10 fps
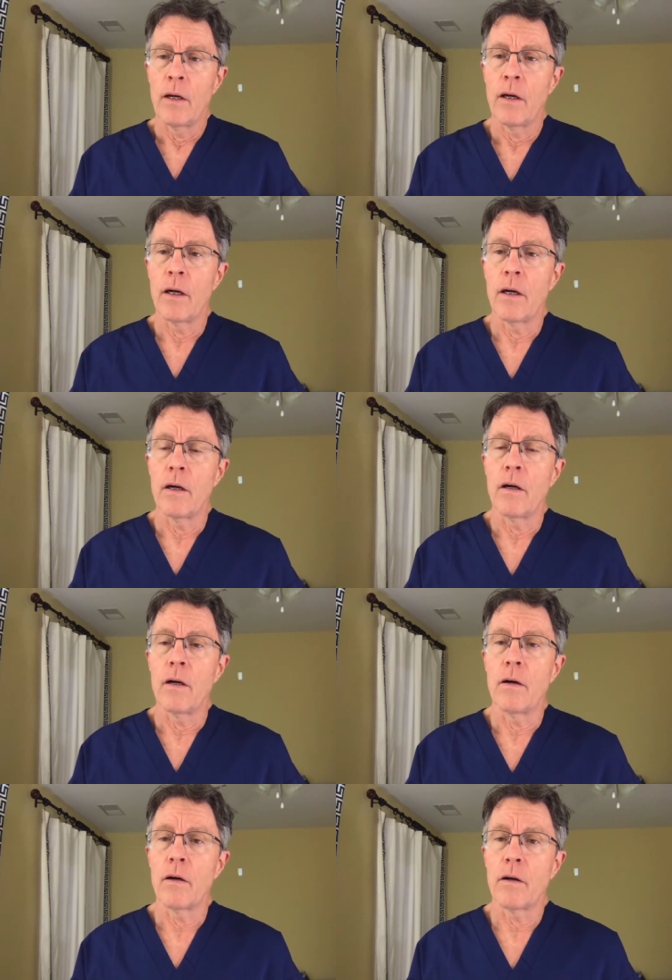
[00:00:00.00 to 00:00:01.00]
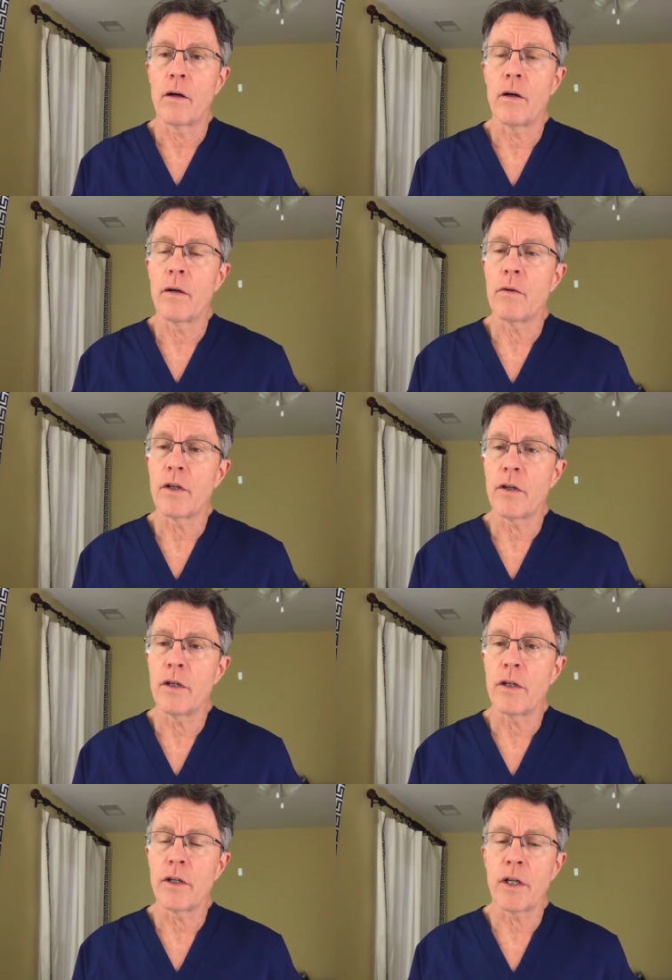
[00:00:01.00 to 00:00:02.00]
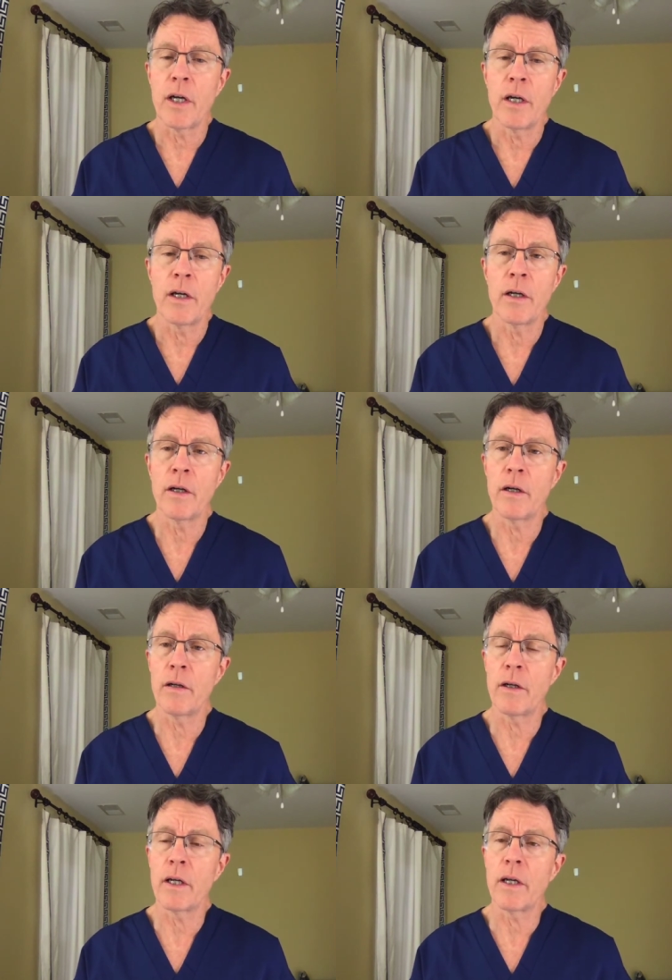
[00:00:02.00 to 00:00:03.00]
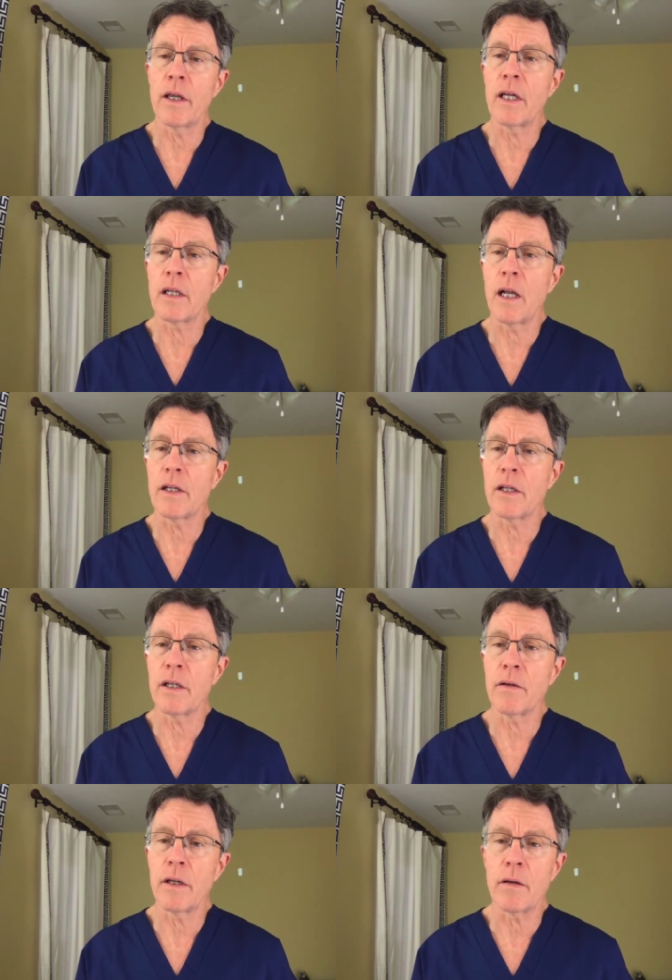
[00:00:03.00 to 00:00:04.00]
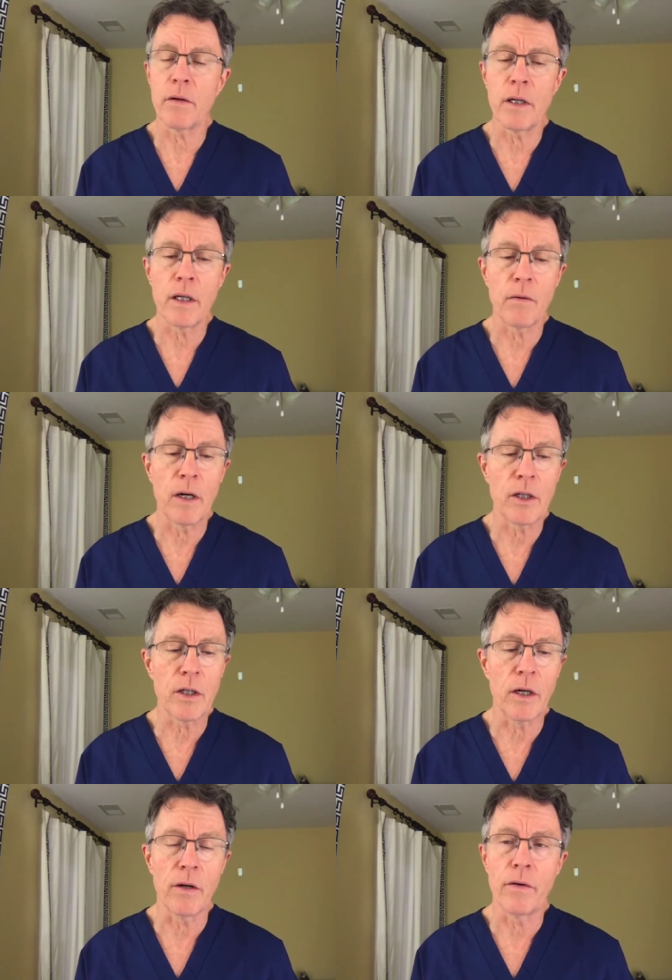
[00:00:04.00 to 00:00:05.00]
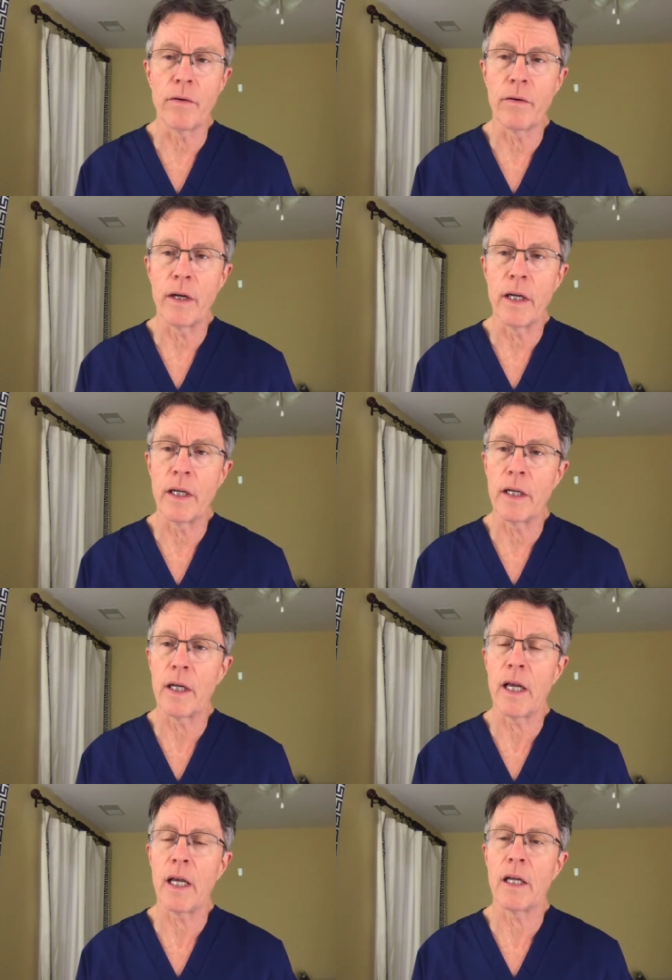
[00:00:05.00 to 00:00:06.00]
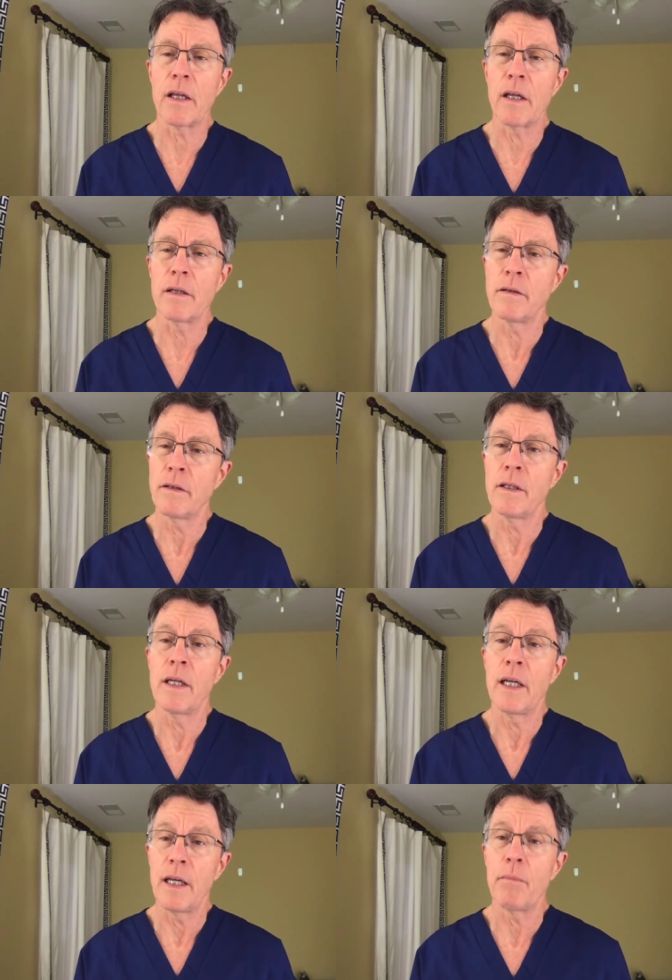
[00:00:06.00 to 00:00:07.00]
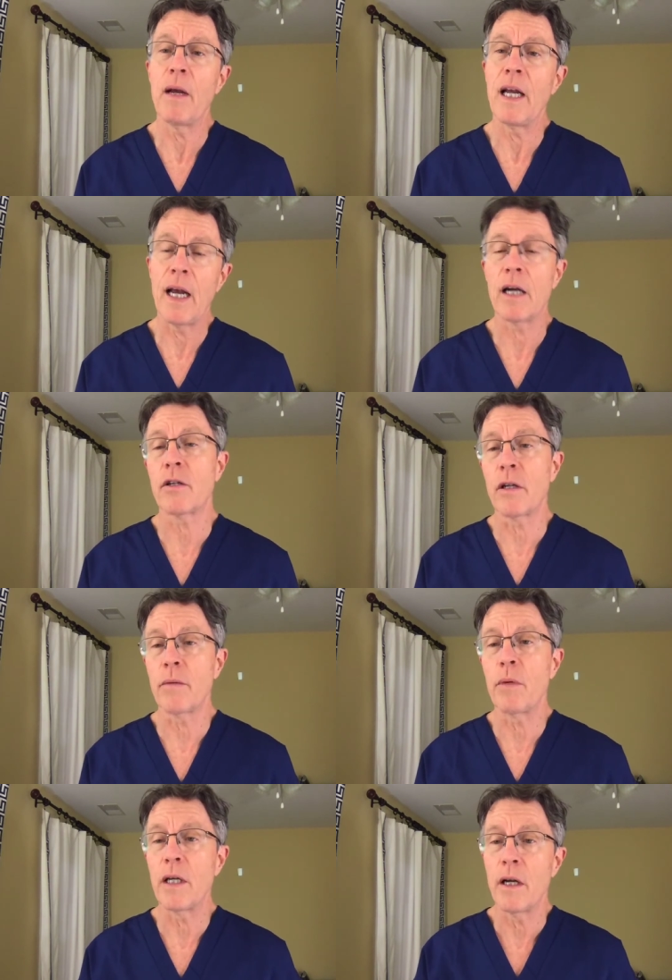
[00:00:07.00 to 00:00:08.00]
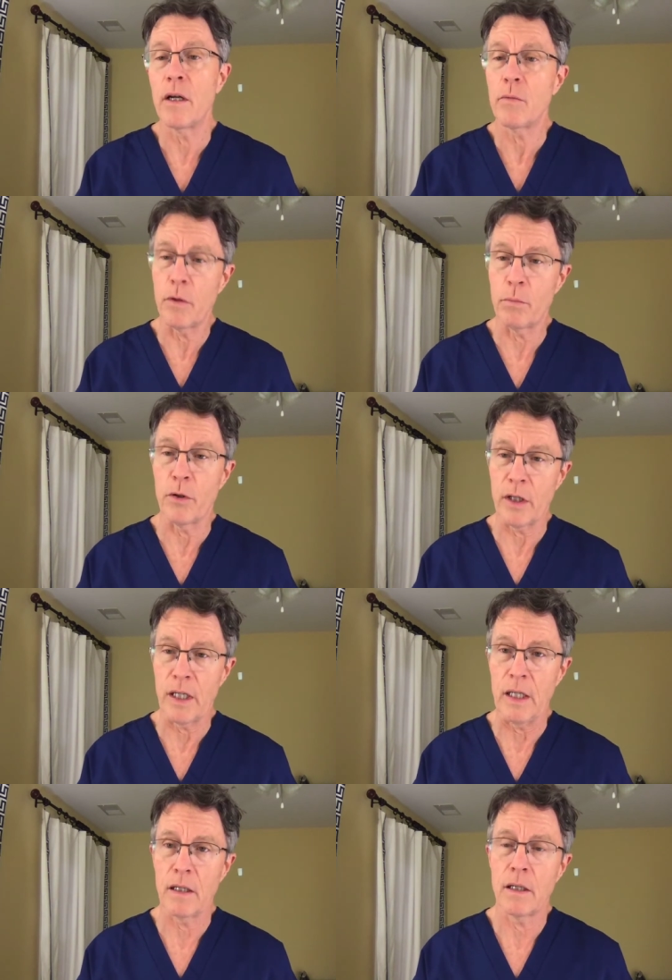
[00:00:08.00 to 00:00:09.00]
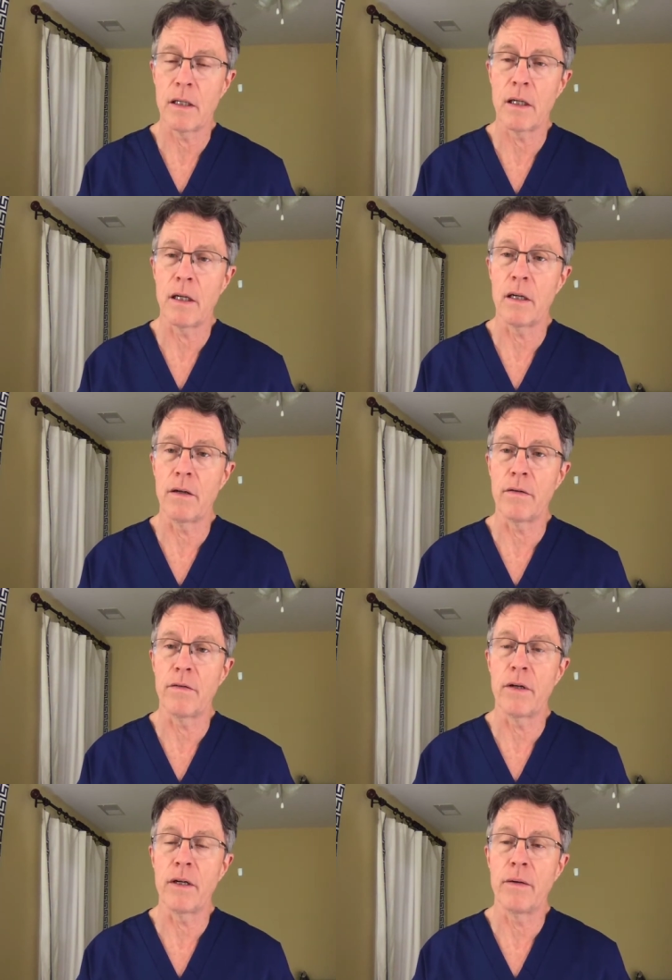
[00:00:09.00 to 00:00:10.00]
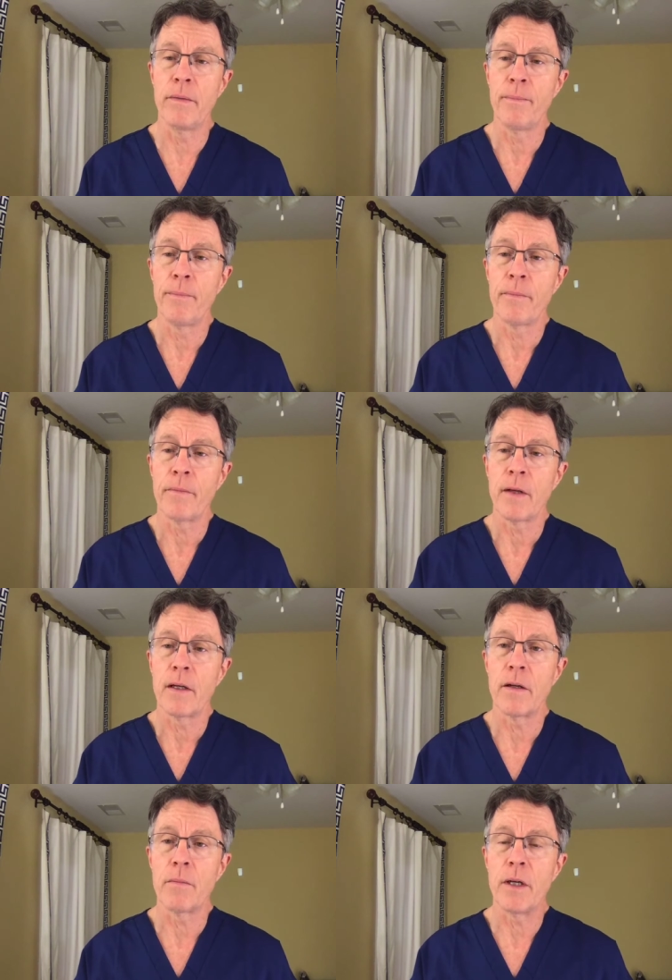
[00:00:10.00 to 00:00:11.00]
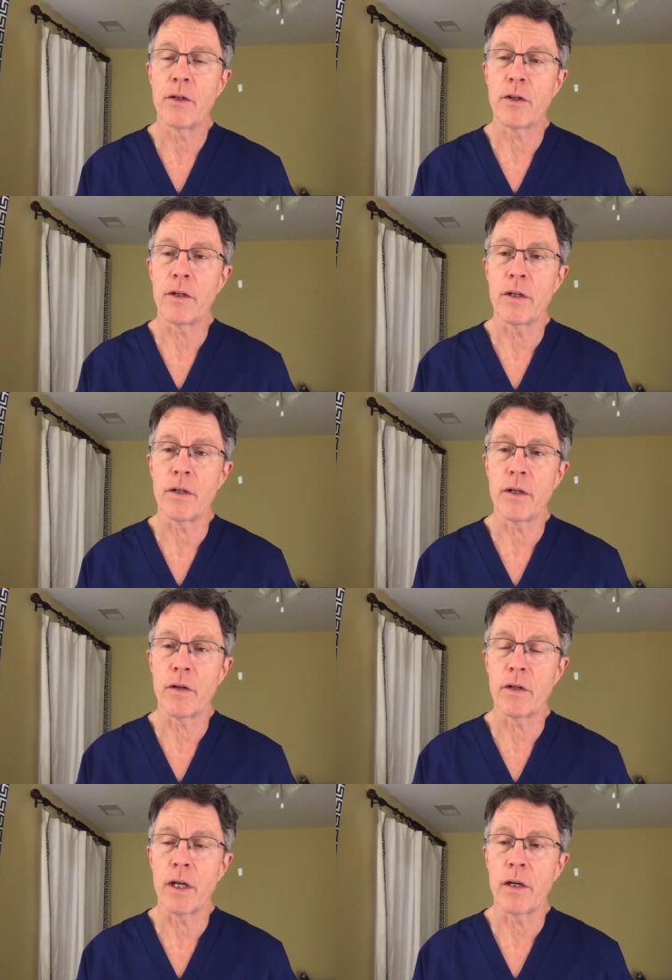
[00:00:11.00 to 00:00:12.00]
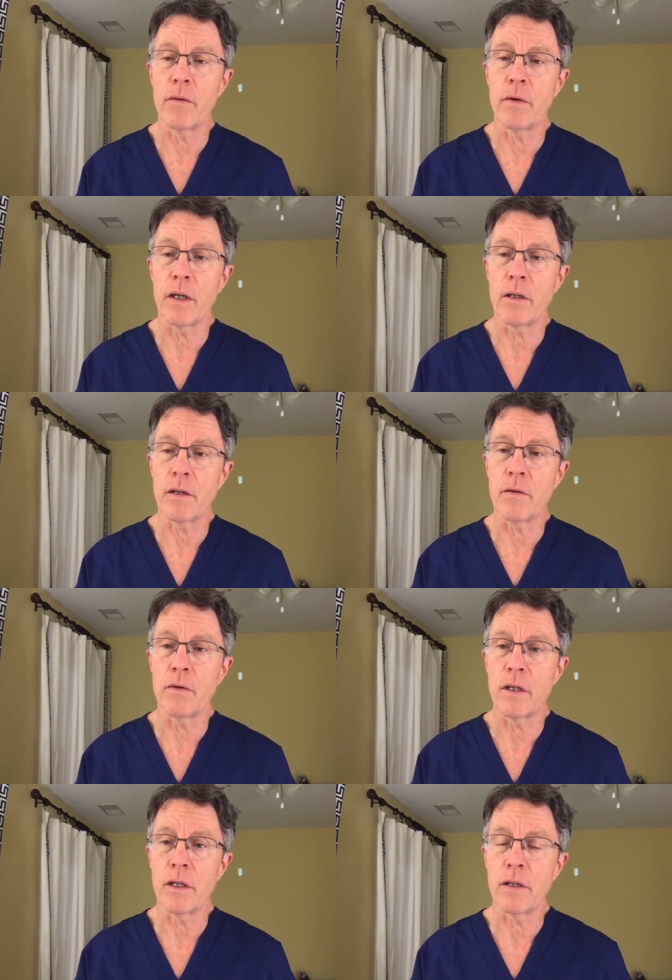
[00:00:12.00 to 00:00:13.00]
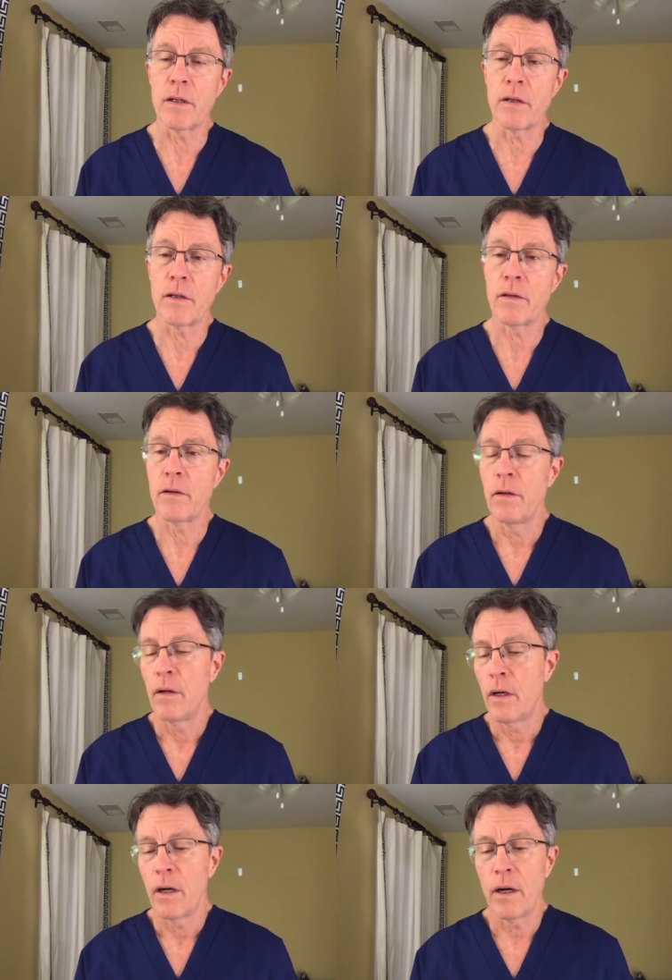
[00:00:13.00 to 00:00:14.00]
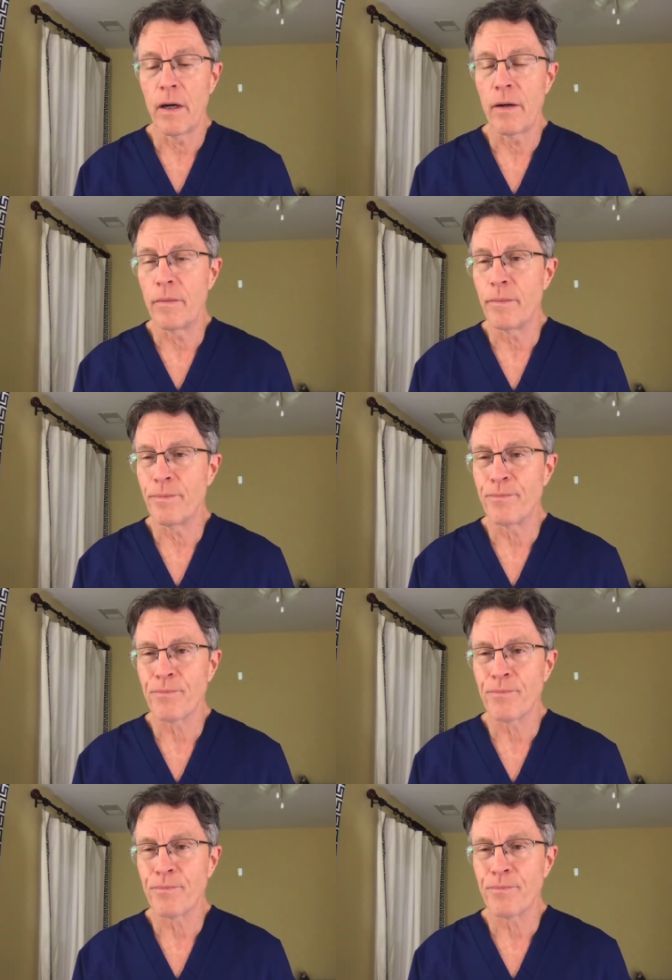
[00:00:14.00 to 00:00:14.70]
uh, current research looking at things like serine threonine ratio and indicating that it may actually be 100% of uh, dementia associated with insulin resistance. Um,